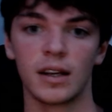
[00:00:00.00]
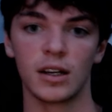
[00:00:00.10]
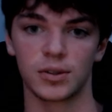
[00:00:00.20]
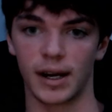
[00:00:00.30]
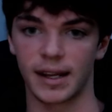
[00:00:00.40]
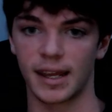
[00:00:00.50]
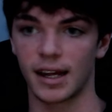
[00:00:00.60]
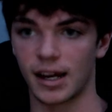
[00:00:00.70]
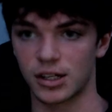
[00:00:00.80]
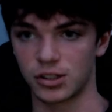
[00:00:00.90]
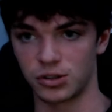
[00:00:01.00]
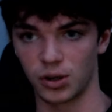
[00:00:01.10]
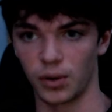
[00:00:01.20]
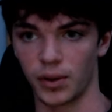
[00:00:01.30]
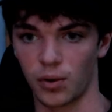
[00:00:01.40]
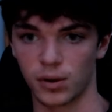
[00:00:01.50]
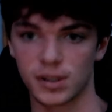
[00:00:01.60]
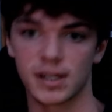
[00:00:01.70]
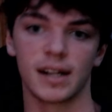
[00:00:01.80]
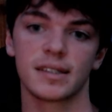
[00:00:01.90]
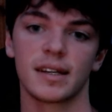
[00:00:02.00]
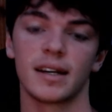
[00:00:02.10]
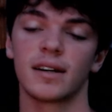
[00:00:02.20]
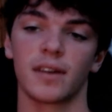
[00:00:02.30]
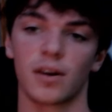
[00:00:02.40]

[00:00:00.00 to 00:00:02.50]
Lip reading: So I can't actually show the course content,